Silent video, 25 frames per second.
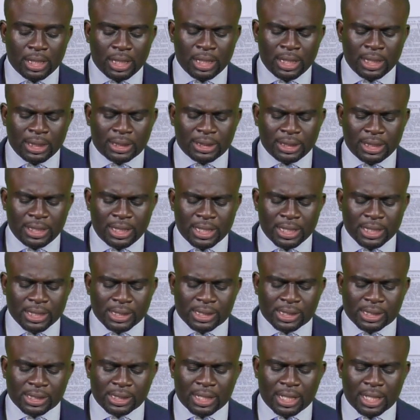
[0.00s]
it
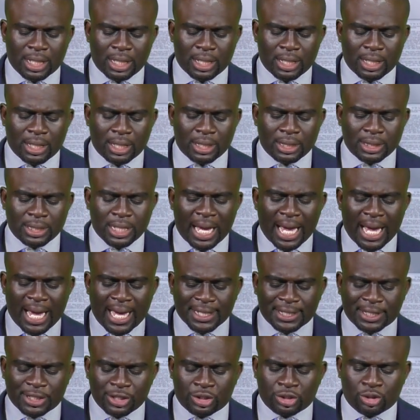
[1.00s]
is the
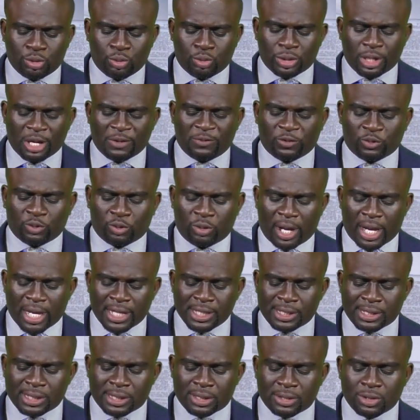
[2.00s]
attitude of
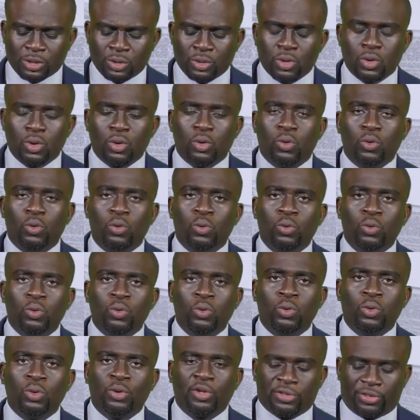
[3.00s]
Christ,
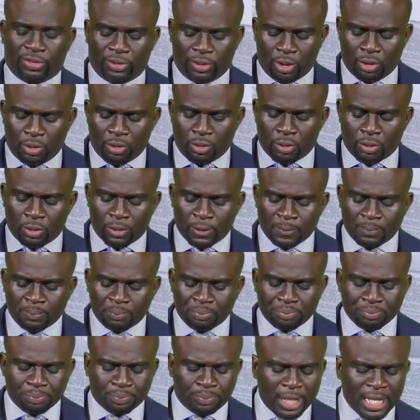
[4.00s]
who, though
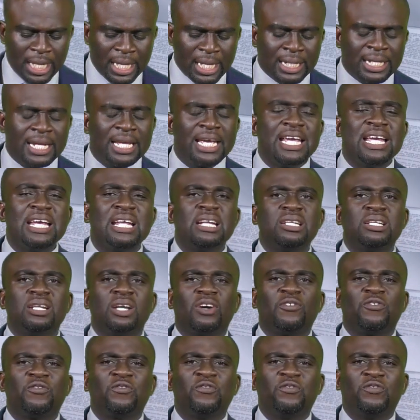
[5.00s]
being in
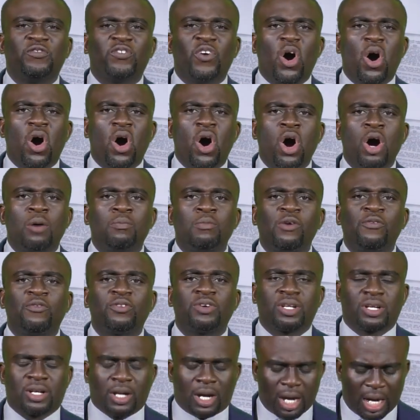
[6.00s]
the form
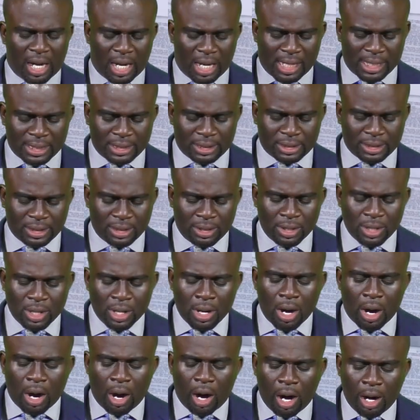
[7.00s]
of God,
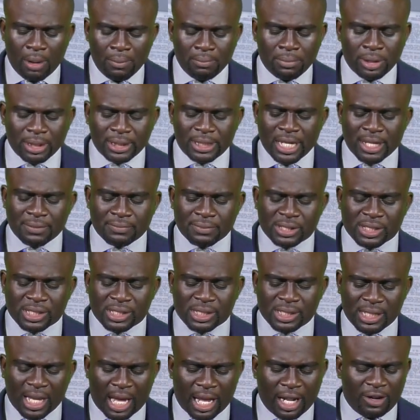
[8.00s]
humbled
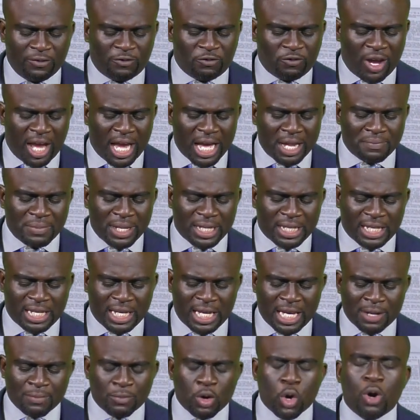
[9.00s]
himself and
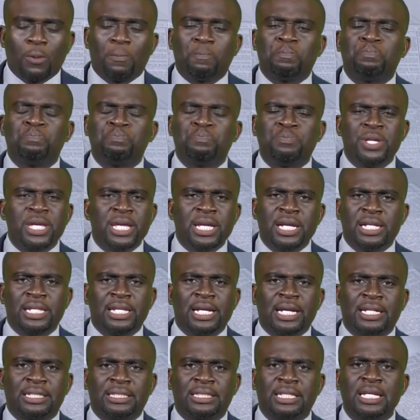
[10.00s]
became
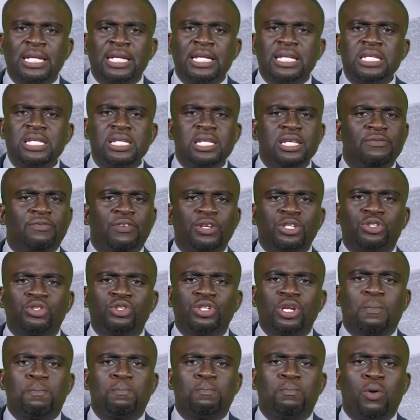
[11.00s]
obedient even to
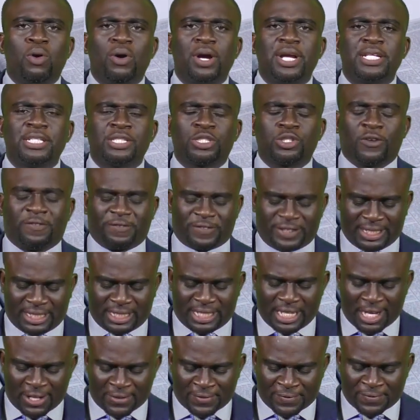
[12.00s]
the point of
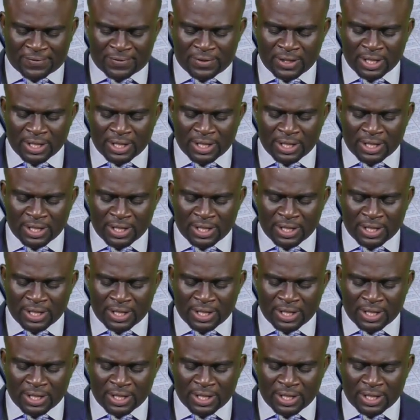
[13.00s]
death.